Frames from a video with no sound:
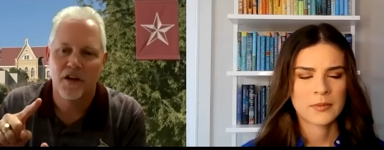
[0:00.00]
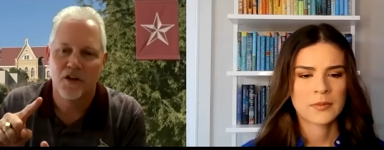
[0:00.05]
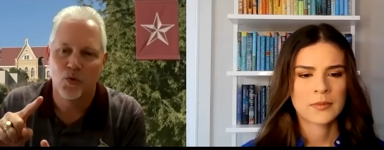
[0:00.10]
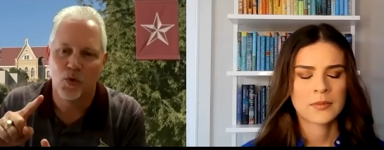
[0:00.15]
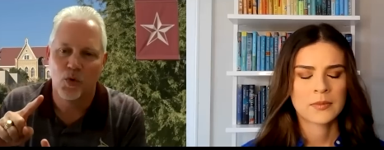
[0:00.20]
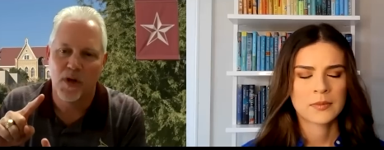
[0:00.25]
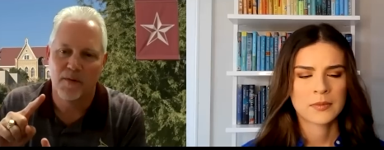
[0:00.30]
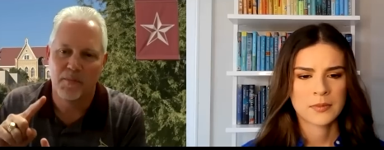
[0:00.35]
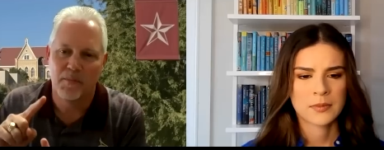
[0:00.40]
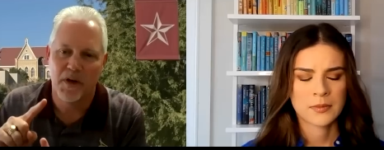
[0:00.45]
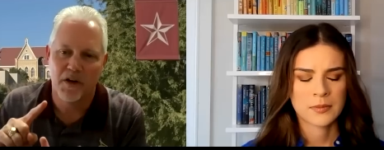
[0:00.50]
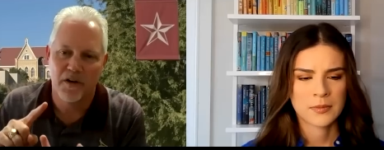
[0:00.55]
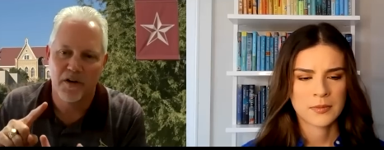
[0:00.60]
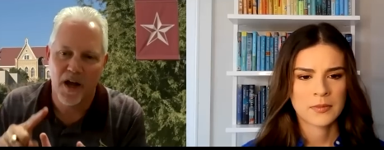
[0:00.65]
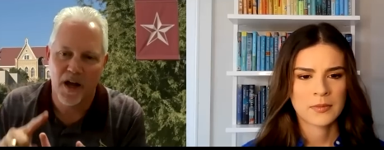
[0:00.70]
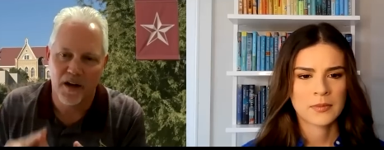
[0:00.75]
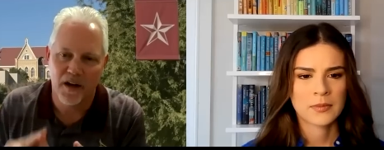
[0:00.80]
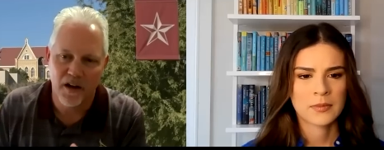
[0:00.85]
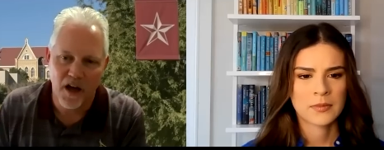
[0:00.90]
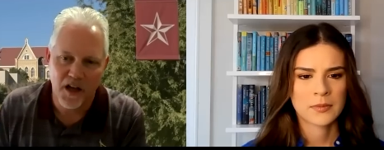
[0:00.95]
Speaker 1: Do we have better
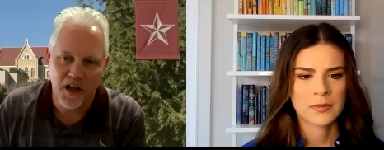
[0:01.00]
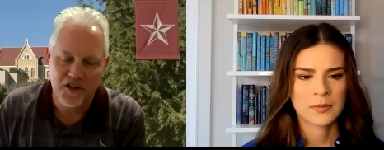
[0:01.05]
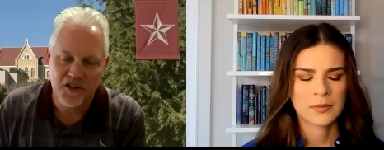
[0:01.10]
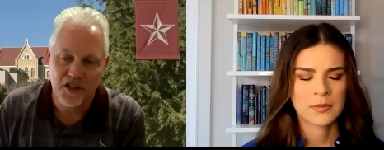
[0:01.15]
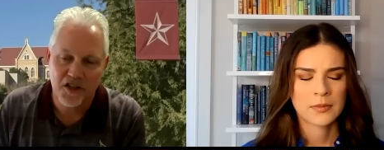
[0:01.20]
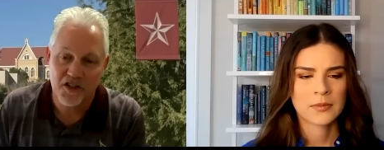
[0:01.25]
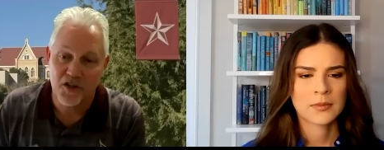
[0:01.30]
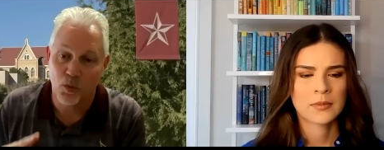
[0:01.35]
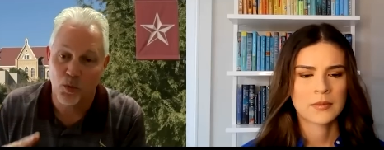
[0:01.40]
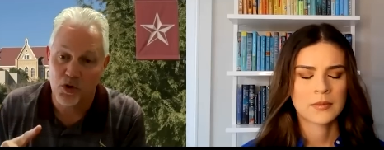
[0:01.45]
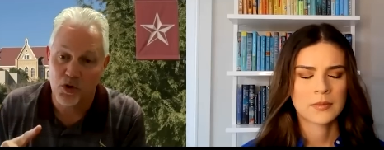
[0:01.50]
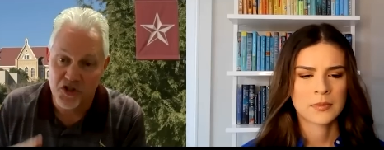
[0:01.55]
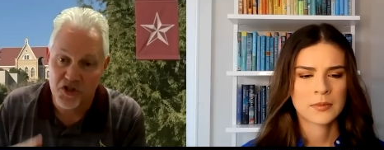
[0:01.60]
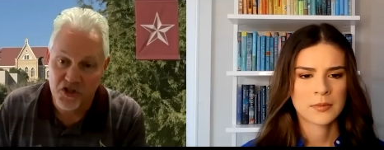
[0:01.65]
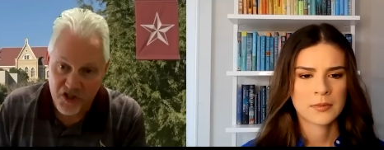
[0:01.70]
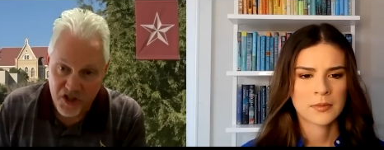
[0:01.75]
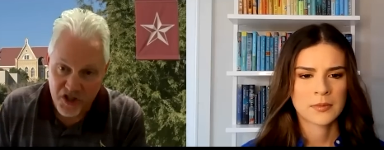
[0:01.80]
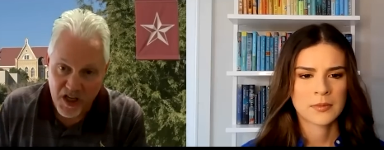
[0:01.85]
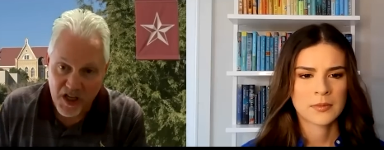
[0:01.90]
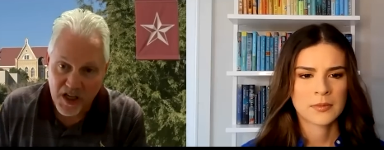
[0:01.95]
diagnostics and we're
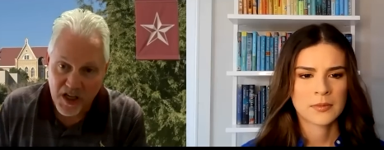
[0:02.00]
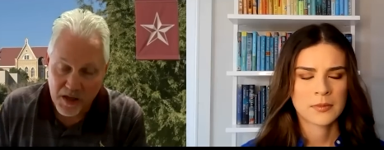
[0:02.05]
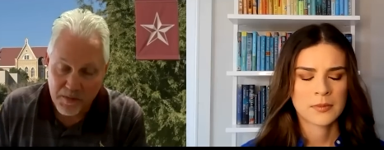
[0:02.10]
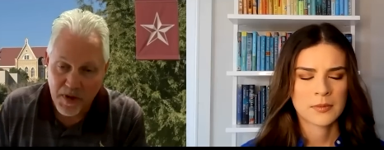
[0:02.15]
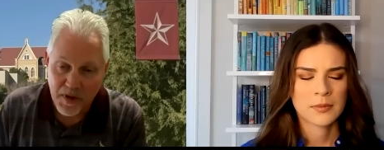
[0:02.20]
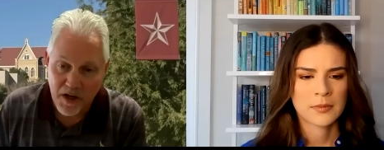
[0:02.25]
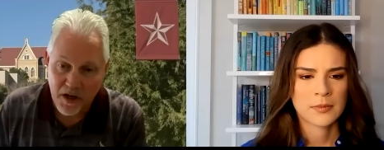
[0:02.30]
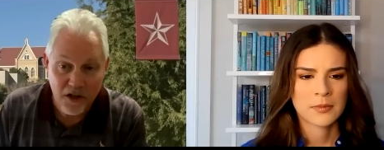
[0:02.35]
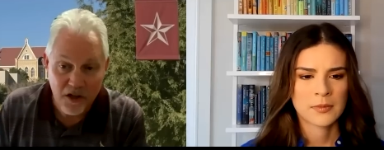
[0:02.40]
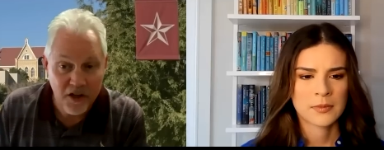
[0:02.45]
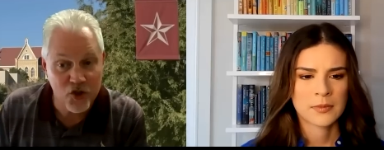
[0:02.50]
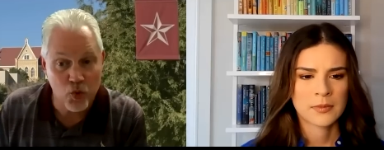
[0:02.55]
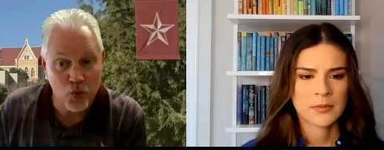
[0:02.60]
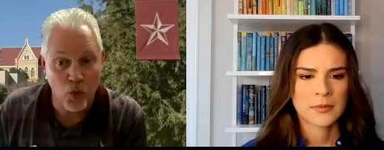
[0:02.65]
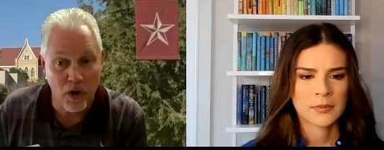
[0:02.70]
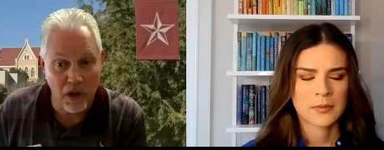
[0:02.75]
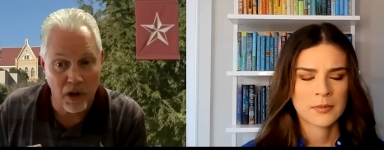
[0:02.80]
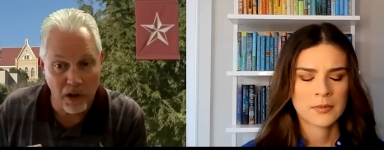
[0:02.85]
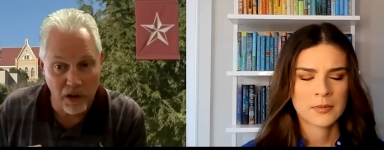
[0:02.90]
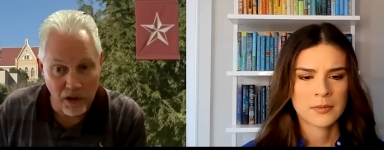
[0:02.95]
seeing it better because
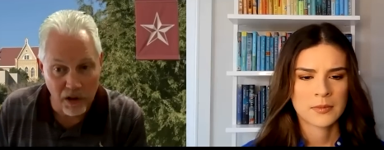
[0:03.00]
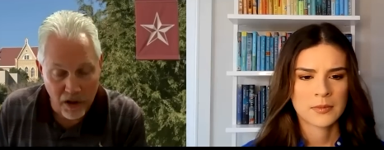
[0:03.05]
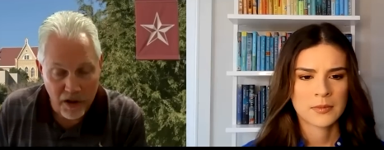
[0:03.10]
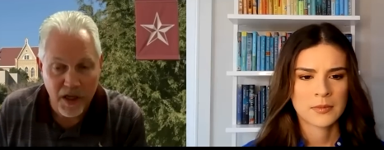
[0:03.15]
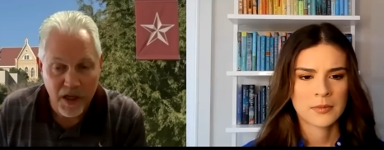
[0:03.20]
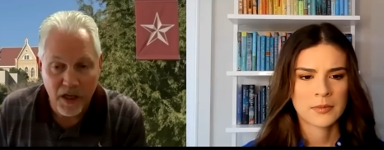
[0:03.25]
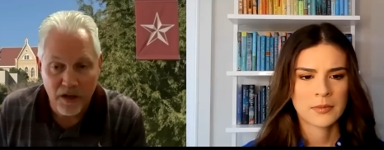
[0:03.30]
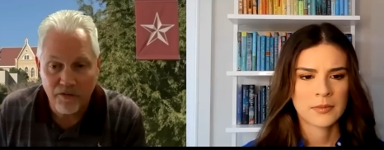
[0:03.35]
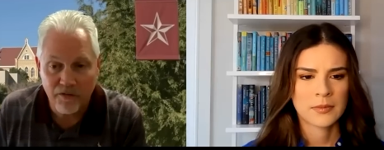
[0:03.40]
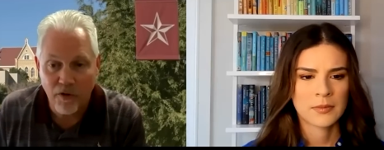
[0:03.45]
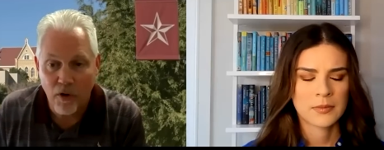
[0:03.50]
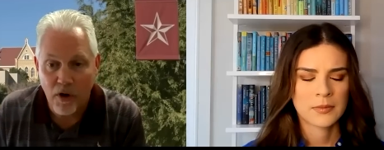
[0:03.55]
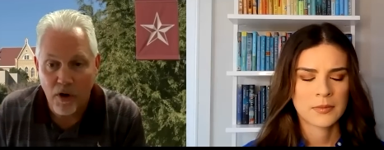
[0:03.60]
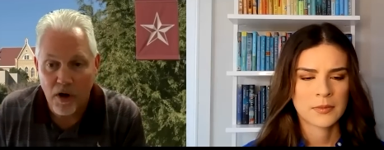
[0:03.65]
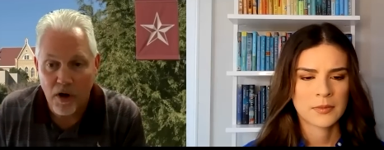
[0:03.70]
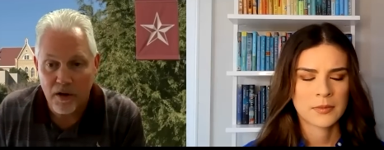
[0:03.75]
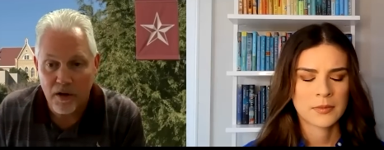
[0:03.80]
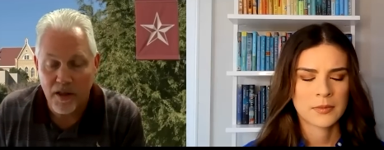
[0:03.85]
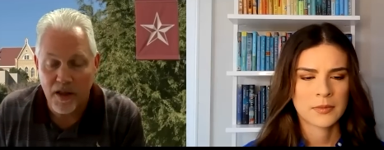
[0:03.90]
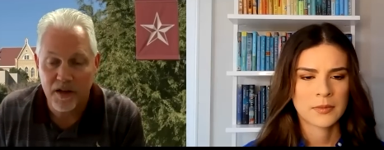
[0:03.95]
we're looking for
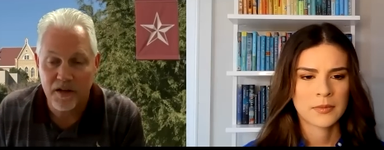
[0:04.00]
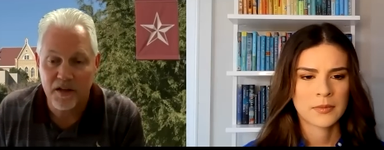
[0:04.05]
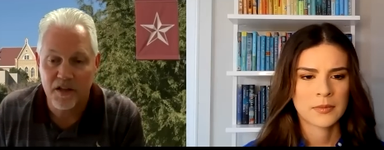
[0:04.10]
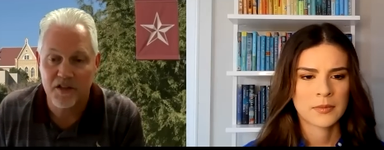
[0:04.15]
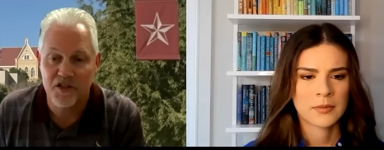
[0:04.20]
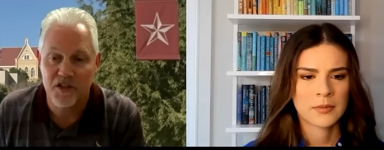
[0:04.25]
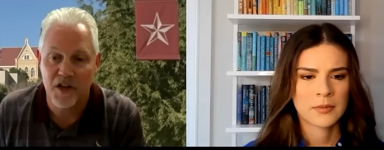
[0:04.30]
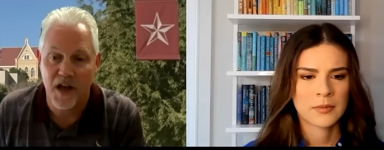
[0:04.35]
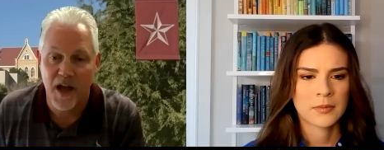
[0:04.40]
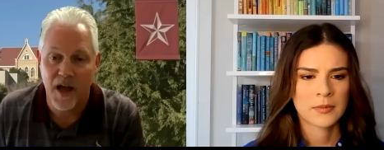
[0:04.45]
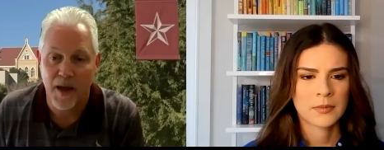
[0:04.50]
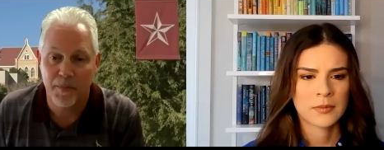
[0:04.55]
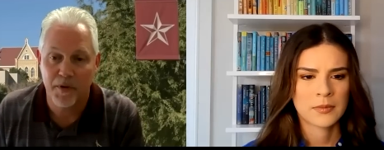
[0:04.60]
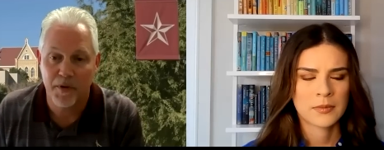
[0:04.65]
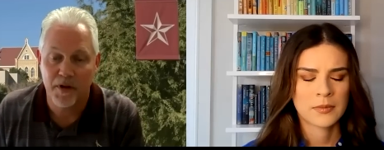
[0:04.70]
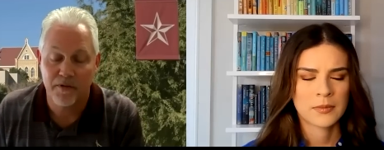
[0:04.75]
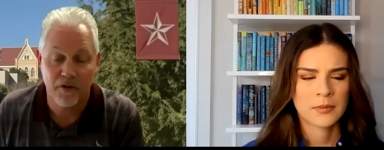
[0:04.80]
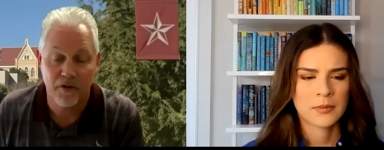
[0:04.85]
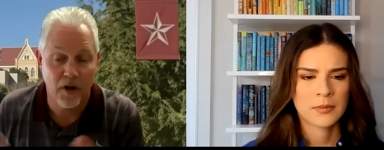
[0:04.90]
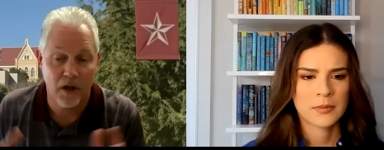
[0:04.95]
it? That tends to happen.
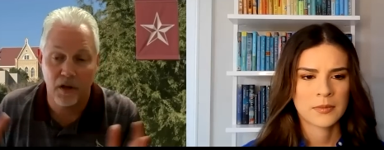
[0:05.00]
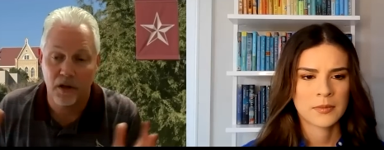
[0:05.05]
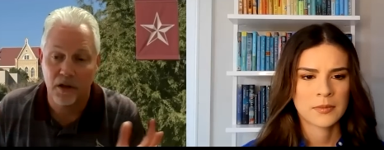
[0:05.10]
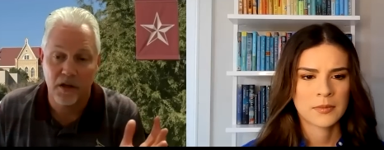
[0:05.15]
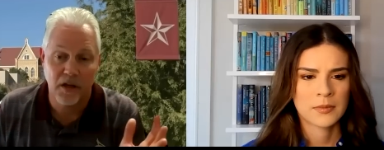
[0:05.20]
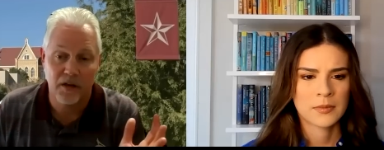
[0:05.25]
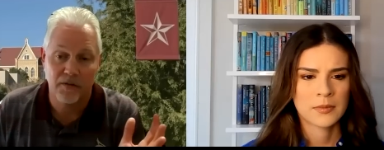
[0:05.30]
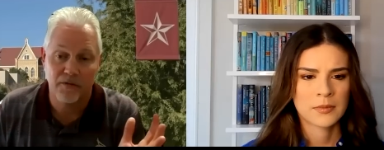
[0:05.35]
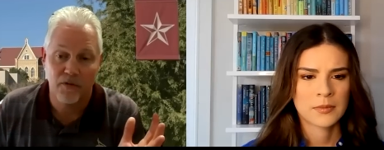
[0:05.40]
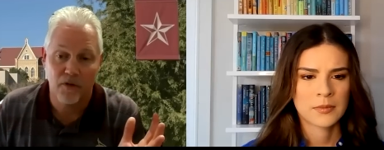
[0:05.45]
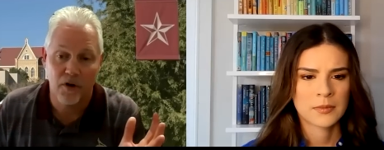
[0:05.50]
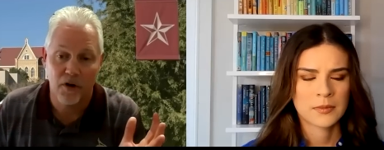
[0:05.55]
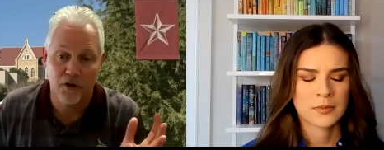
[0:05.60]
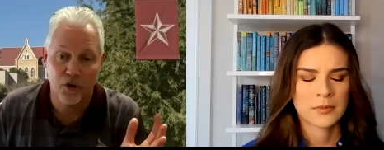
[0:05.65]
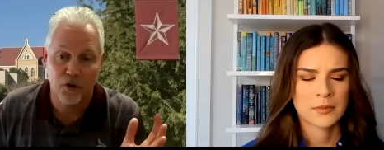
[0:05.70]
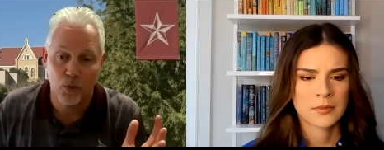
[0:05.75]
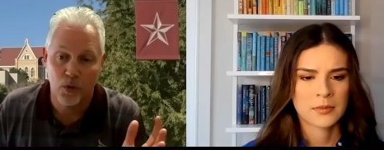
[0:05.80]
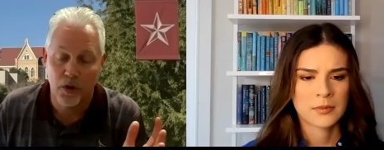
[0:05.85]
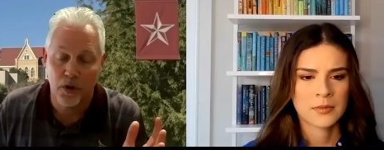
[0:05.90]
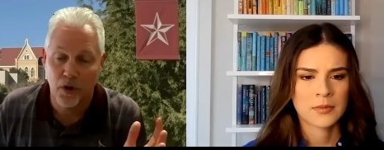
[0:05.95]
If you're not looking for it,
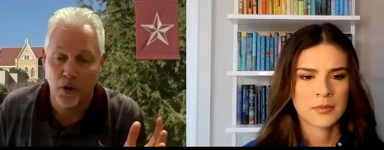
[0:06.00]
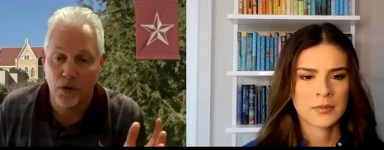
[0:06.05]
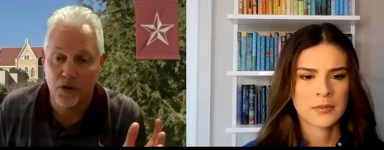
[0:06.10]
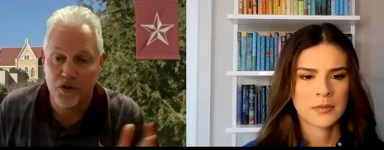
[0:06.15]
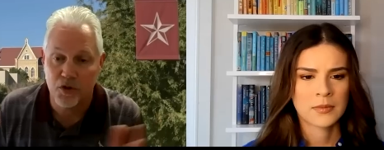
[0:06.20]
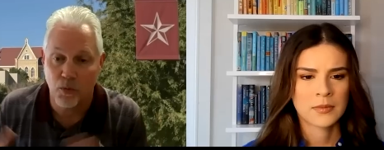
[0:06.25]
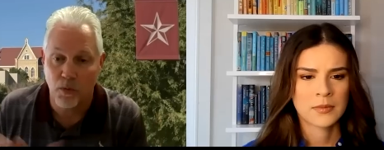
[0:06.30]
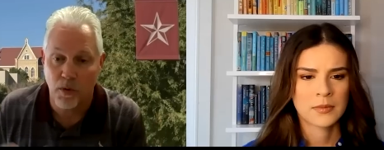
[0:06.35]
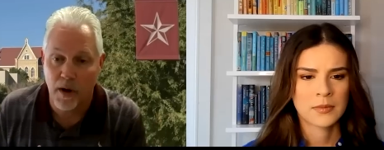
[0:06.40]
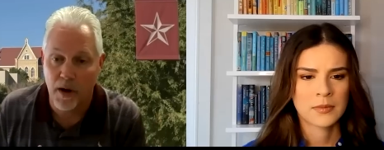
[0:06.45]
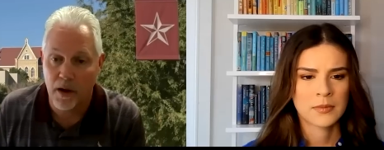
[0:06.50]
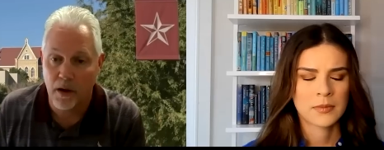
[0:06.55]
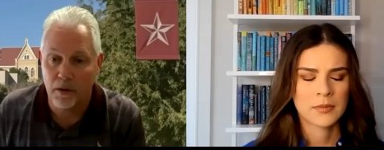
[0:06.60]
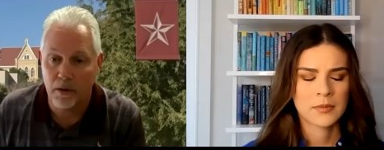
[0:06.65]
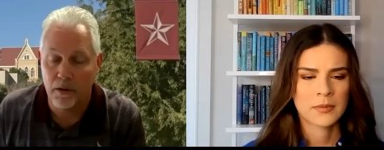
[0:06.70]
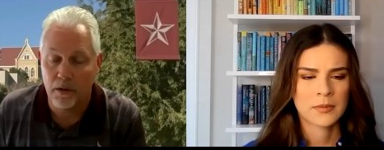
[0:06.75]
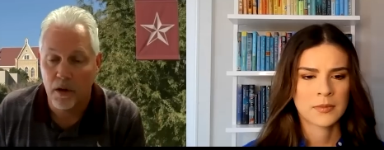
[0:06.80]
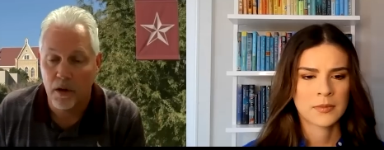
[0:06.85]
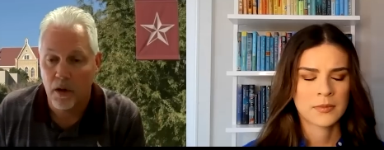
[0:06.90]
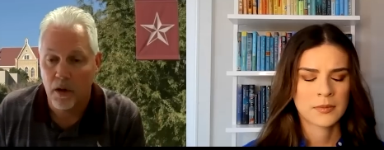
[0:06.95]
you wouldn't know it's
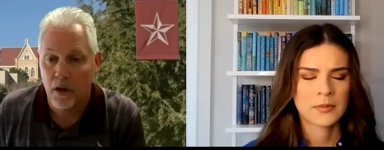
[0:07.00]
around.